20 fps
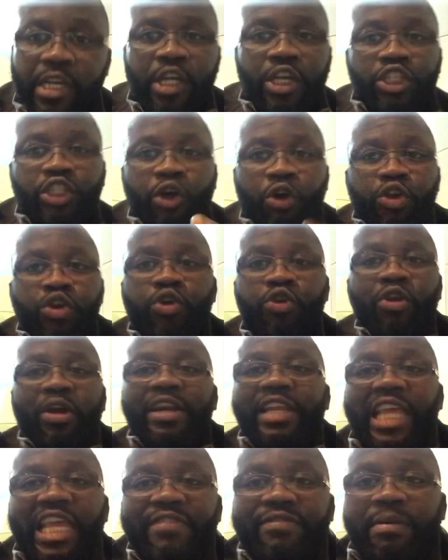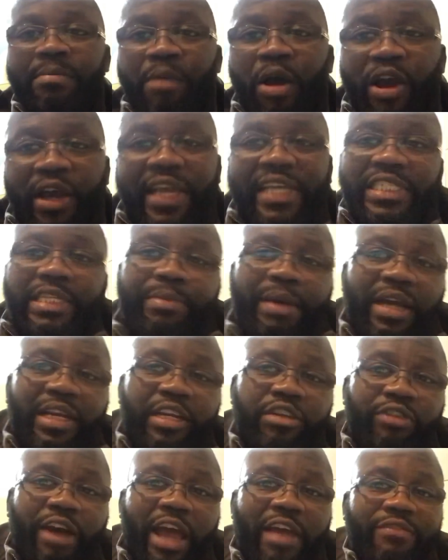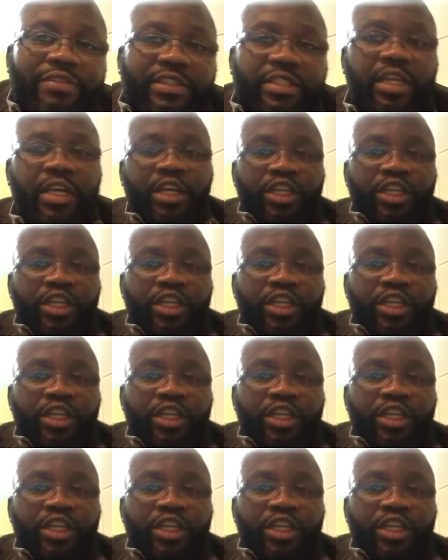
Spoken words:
so you don't give a monkeys about the drivers.